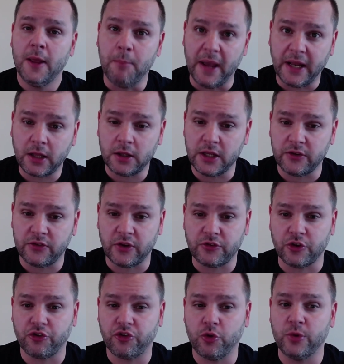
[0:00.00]
medically
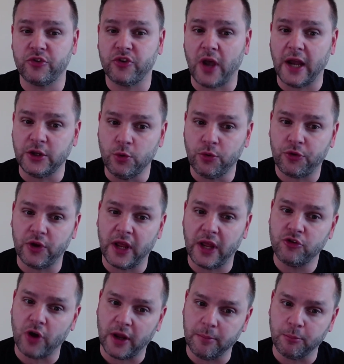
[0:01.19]
assisted suicide,
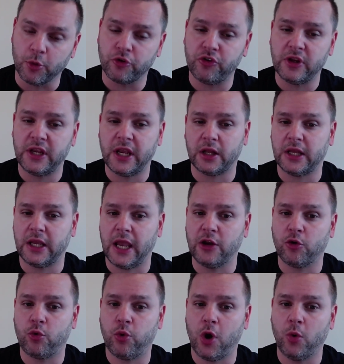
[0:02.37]
euthanasia, and mercy killing,
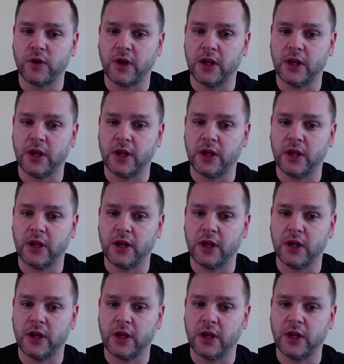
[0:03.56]
end quote,